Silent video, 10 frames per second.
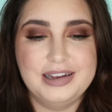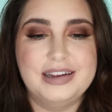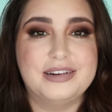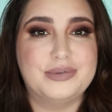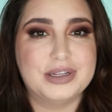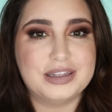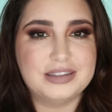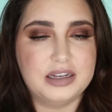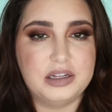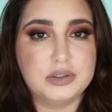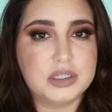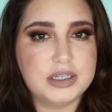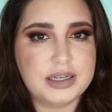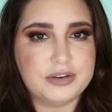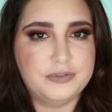And with the sale, it was
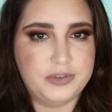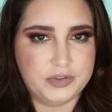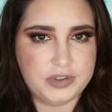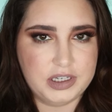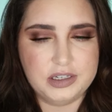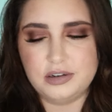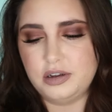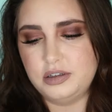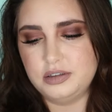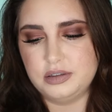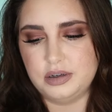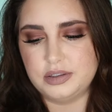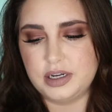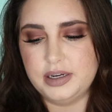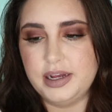only like fifteen dollars, so that
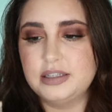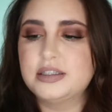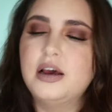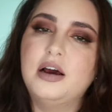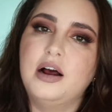was kind of nice.